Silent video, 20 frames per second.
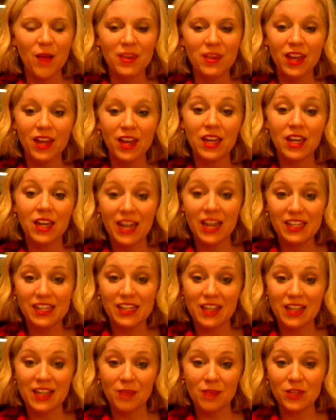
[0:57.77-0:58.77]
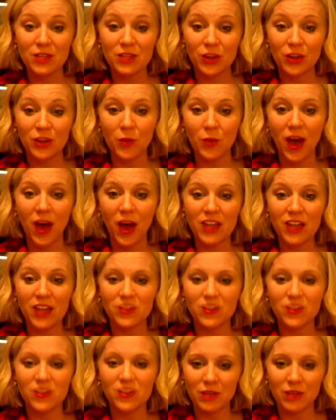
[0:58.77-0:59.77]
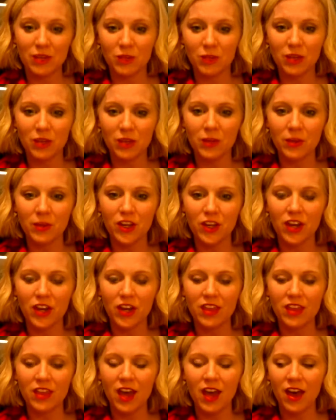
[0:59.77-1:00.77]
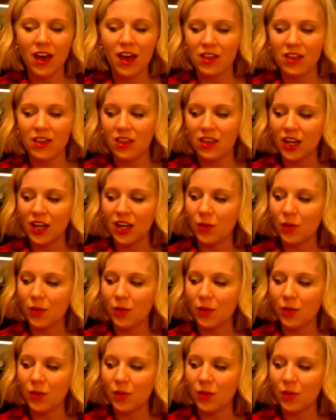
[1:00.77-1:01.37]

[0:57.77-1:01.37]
and then connecting them to their why. So getting really, really good at that. And the thing